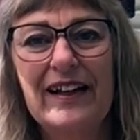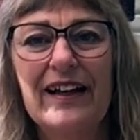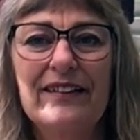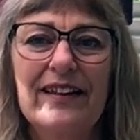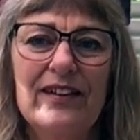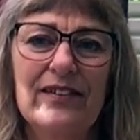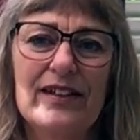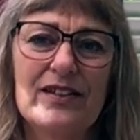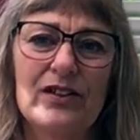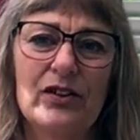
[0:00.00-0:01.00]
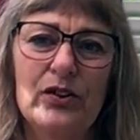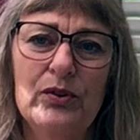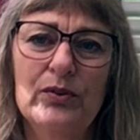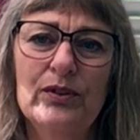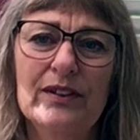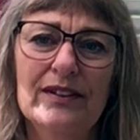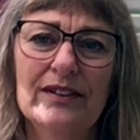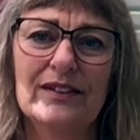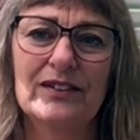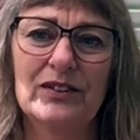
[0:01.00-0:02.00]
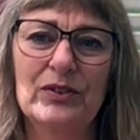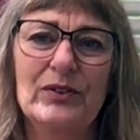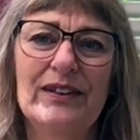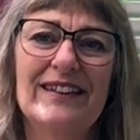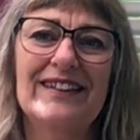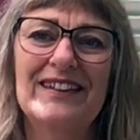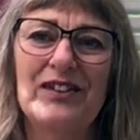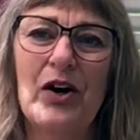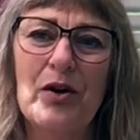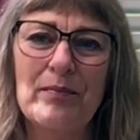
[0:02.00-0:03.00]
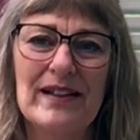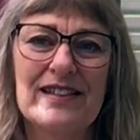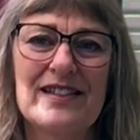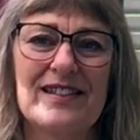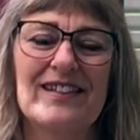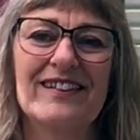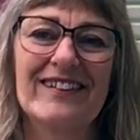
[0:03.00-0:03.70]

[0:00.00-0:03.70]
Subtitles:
And there is two knitted garments